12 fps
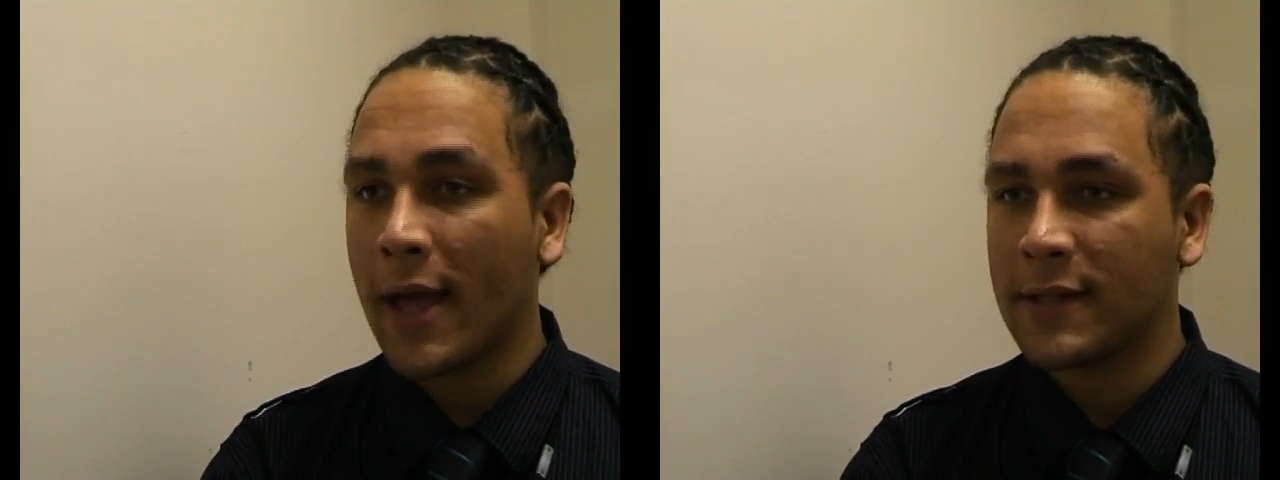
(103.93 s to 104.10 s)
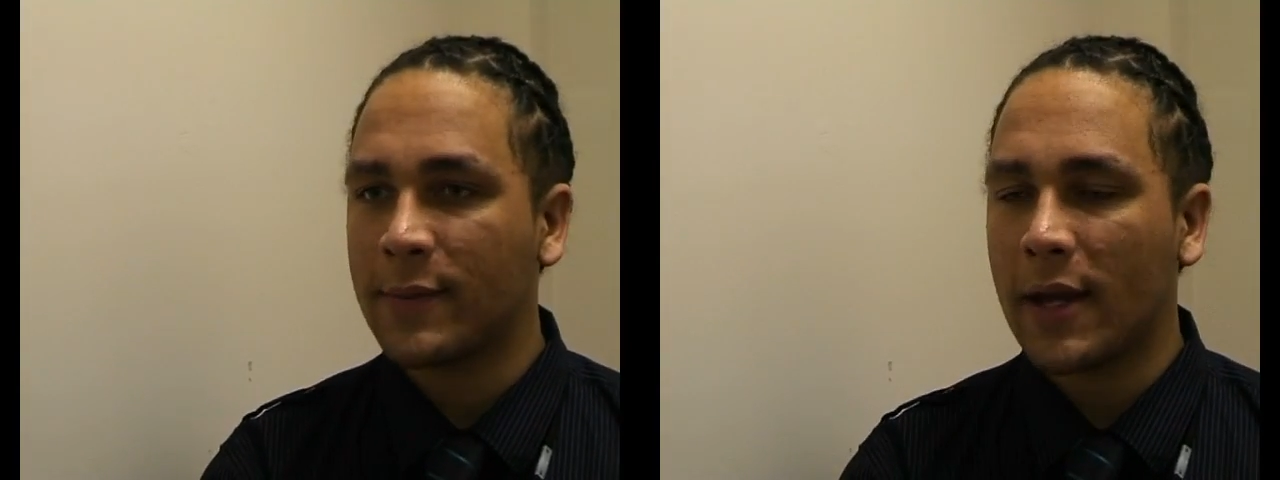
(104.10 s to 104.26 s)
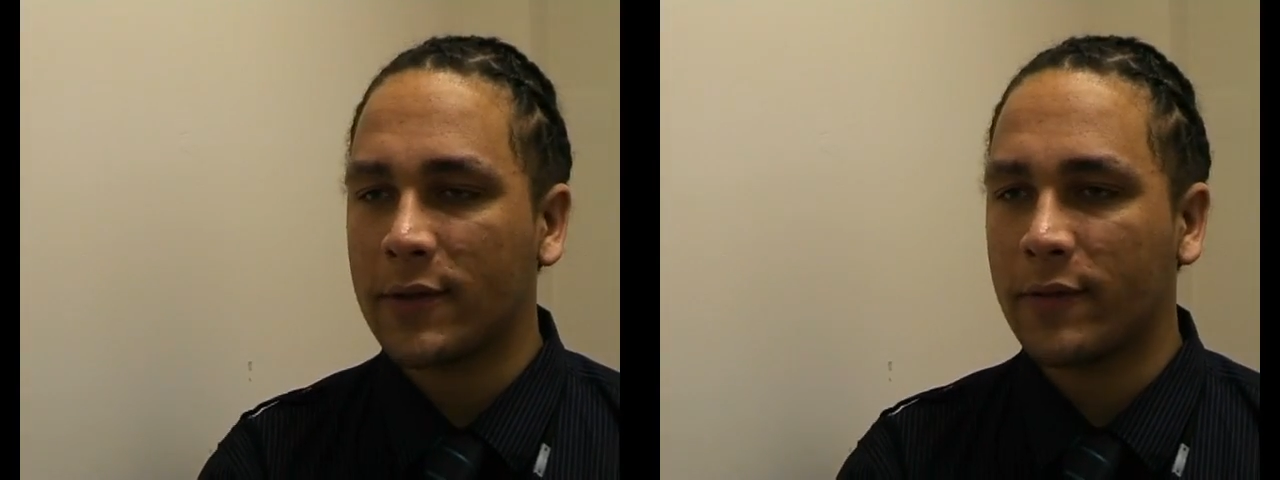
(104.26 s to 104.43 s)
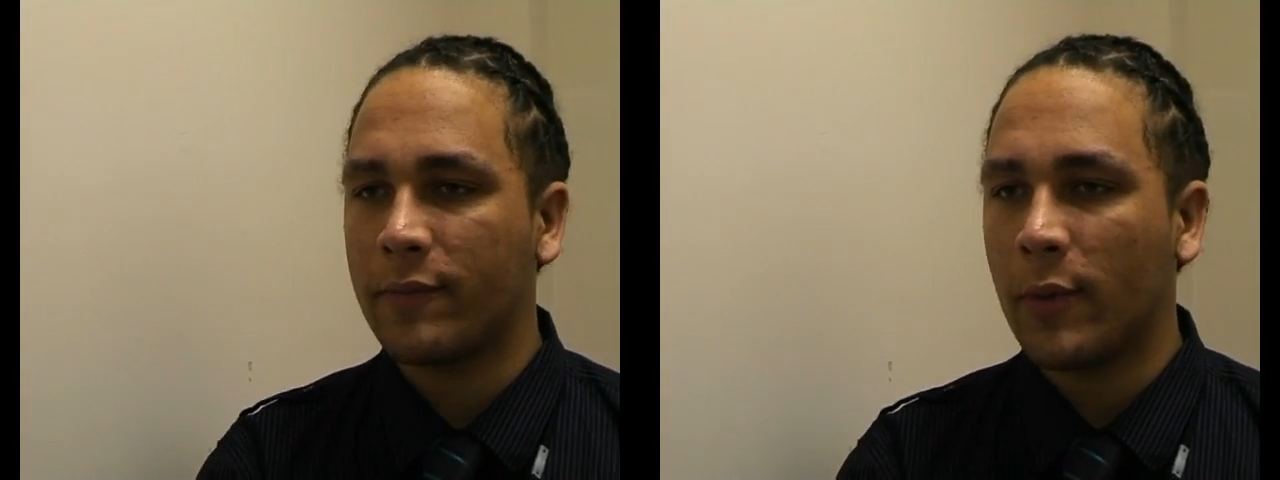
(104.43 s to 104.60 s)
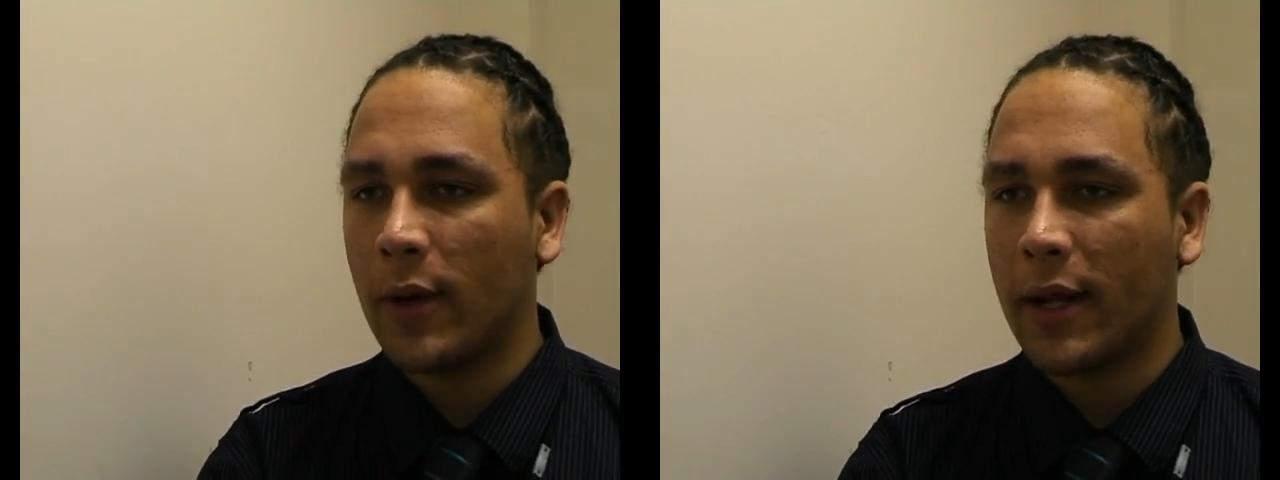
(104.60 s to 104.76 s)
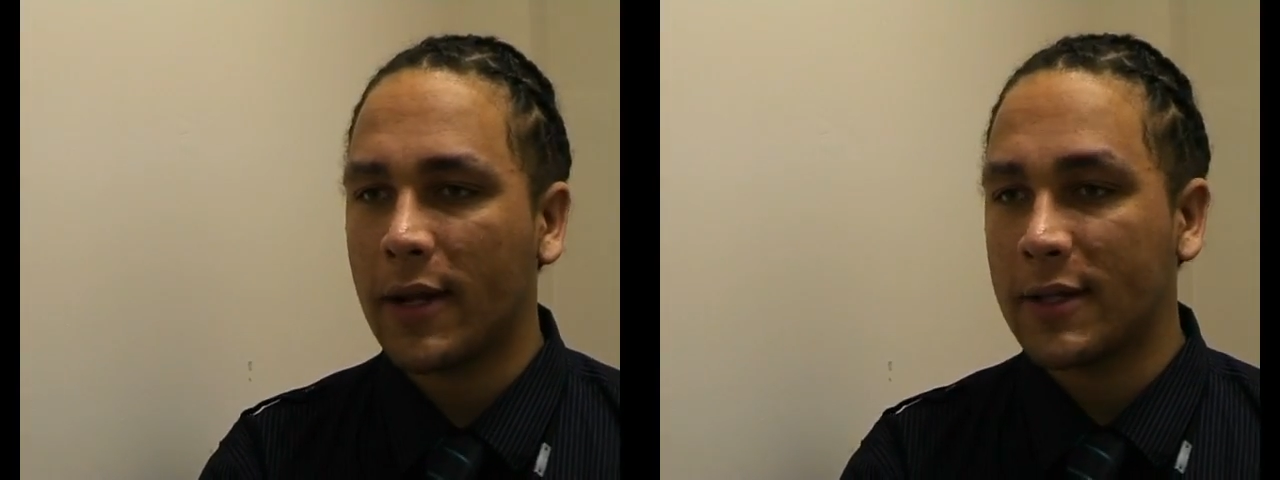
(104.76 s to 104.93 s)
aspects of
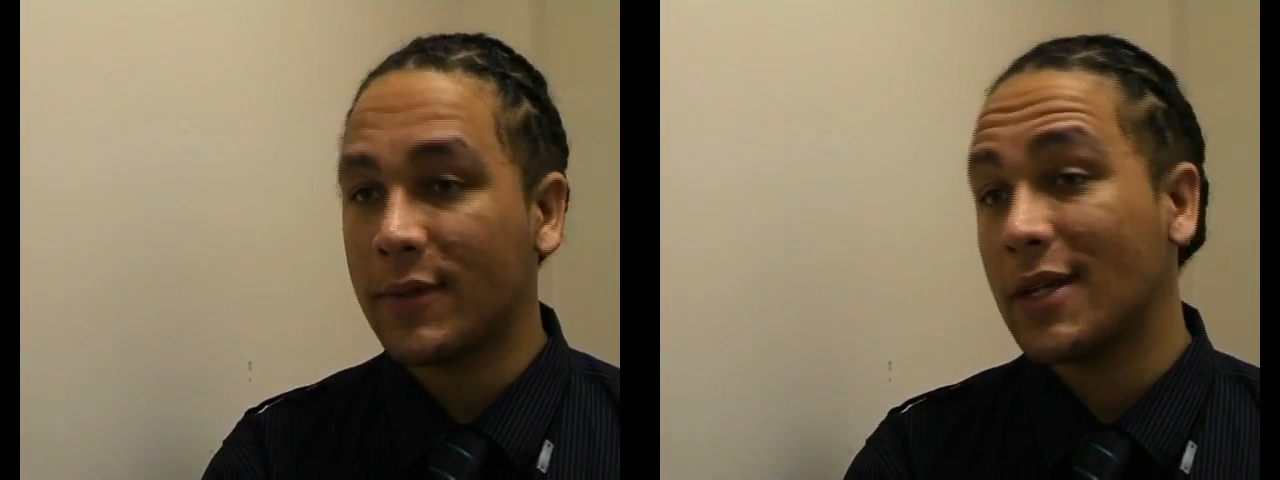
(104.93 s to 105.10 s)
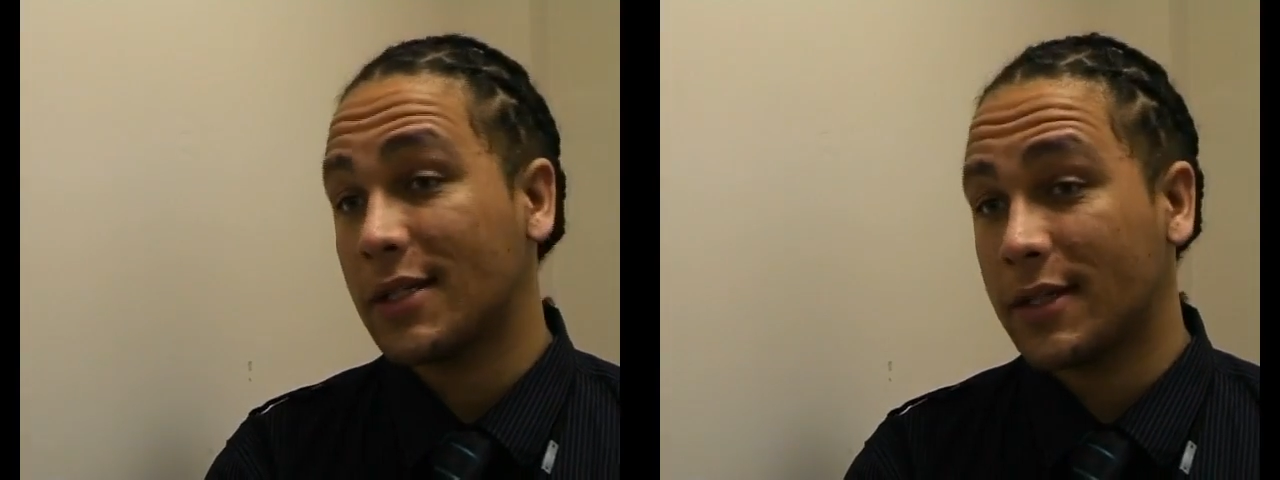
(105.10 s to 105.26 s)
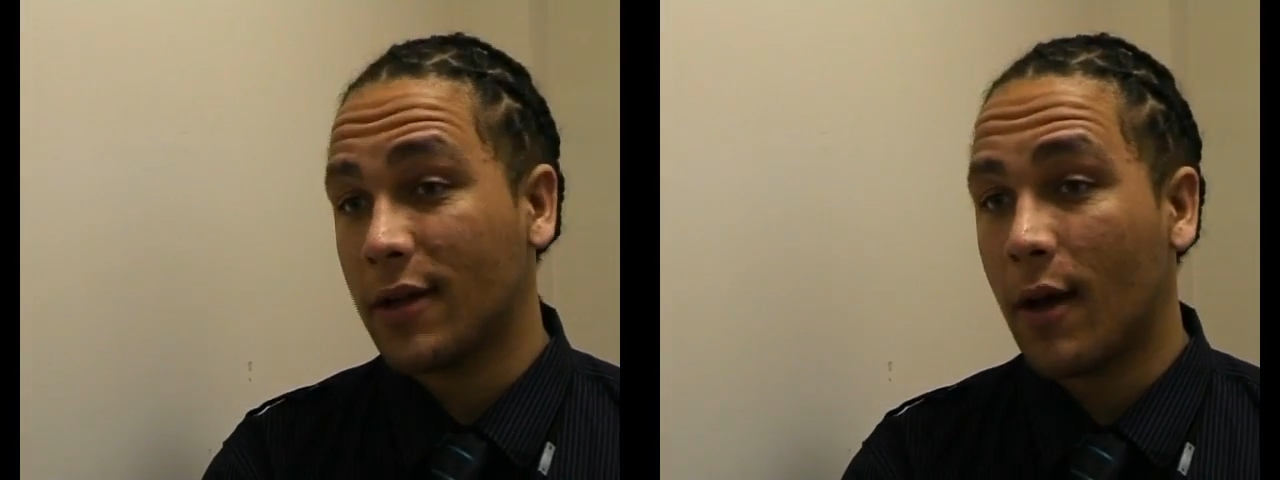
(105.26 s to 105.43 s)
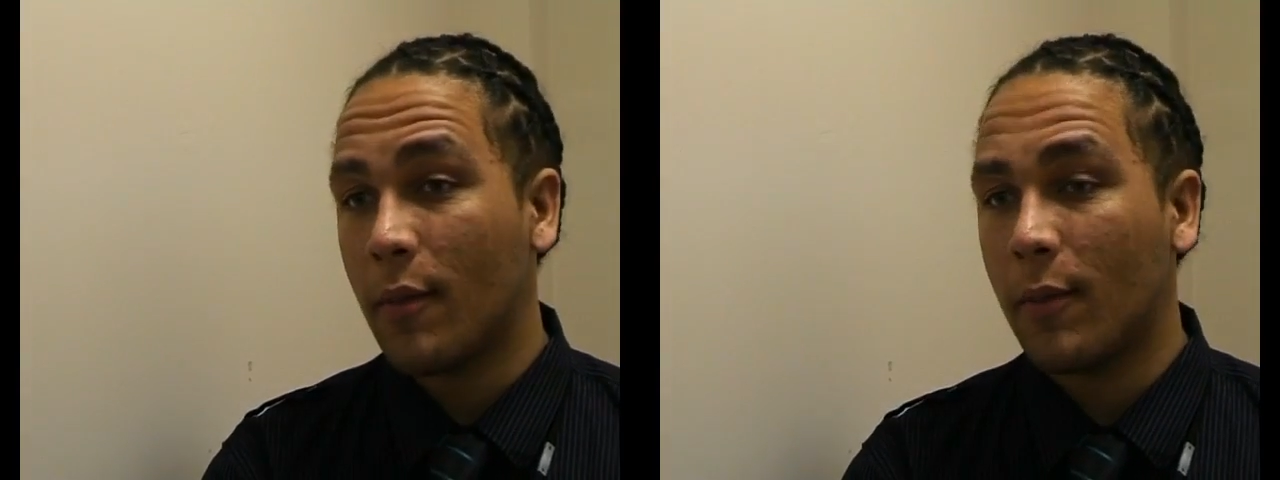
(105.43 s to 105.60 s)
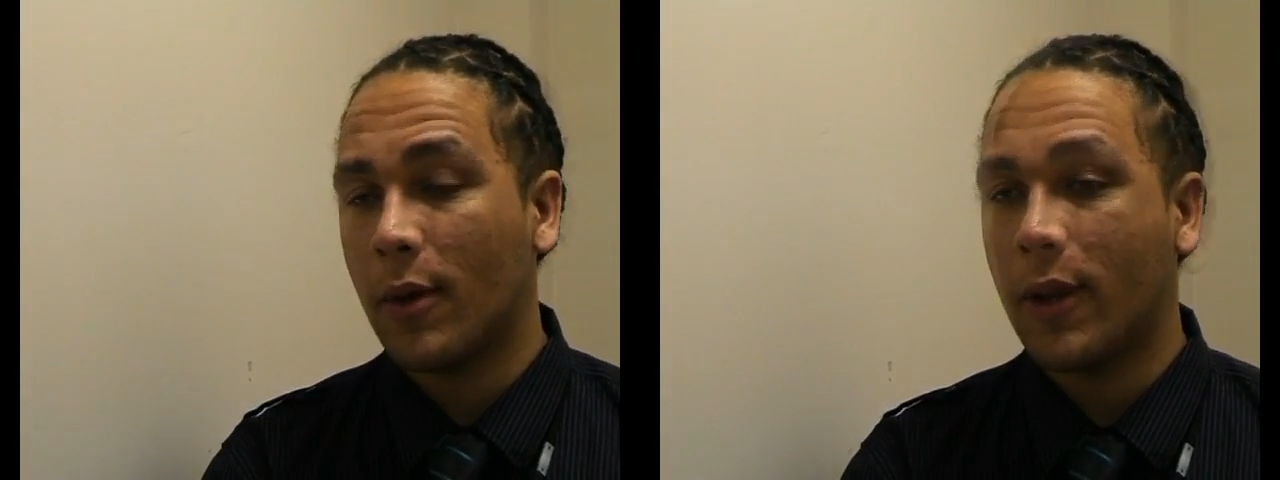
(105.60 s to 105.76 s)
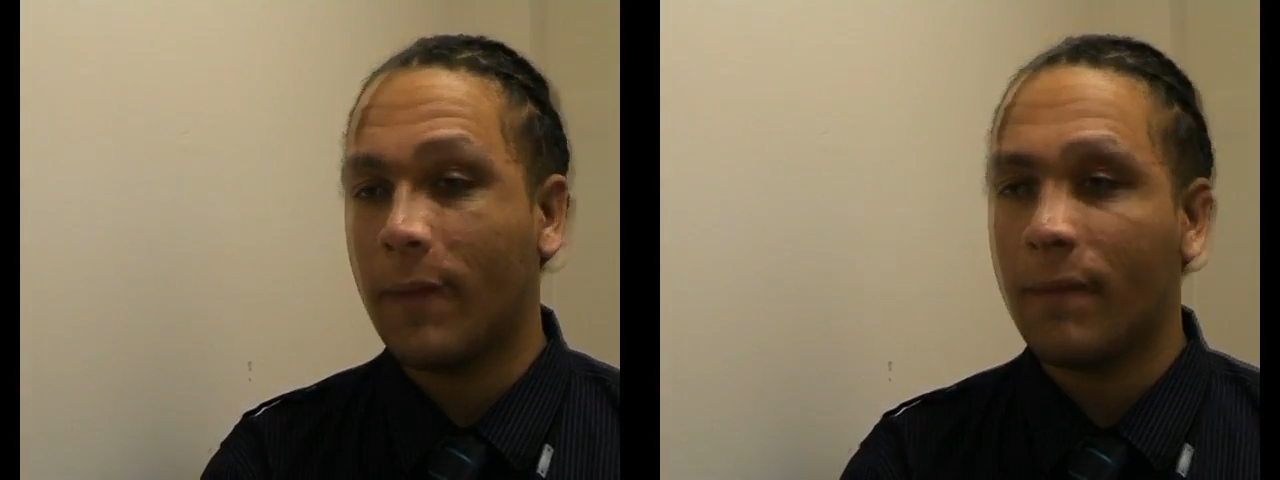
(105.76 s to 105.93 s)
bullying, especially
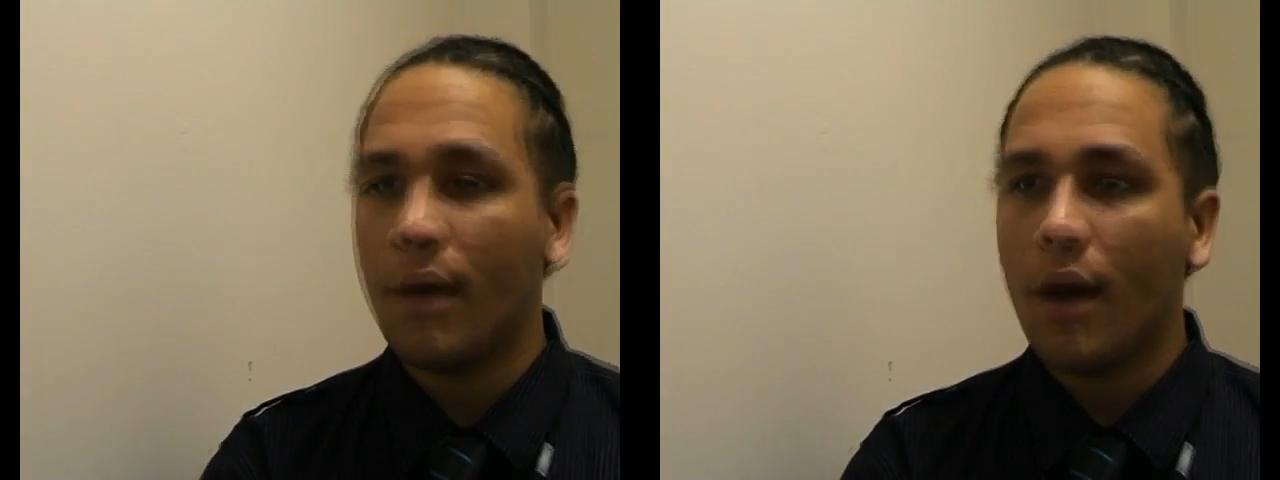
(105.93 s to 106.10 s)
cyberbullying.